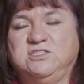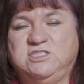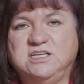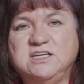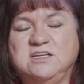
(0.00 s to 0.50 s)

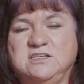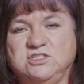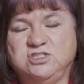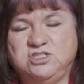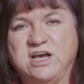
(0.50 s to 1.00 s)
didn't
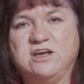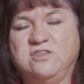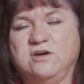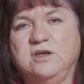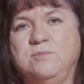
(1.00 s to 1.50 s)
check
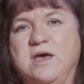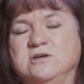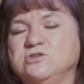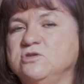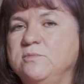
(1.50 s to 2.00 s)
their
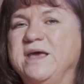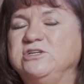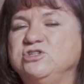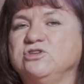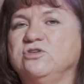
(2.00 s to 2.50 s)
emails, so make
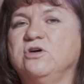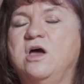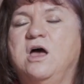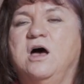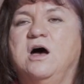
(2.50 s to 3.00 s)
sure
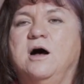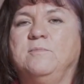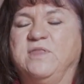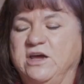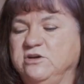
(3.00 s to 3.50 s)

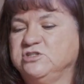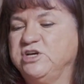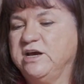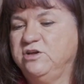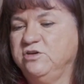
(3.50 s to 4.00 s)
that you're
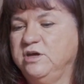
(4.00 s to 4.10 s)
checking your